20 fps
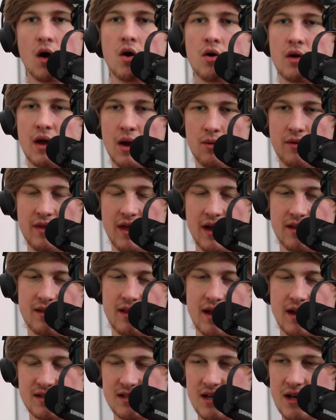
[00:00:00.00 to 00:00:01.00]
Okay, well
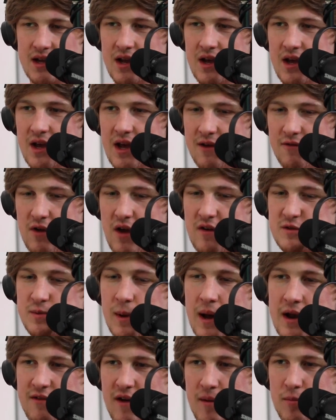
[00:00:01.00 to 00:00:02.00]
that's it. If you have
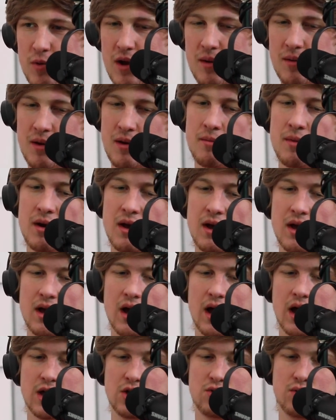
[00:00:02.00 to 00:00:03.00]
Spotify Premium,
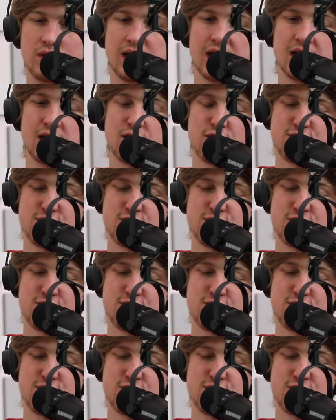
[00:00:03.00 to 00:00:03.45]
you get a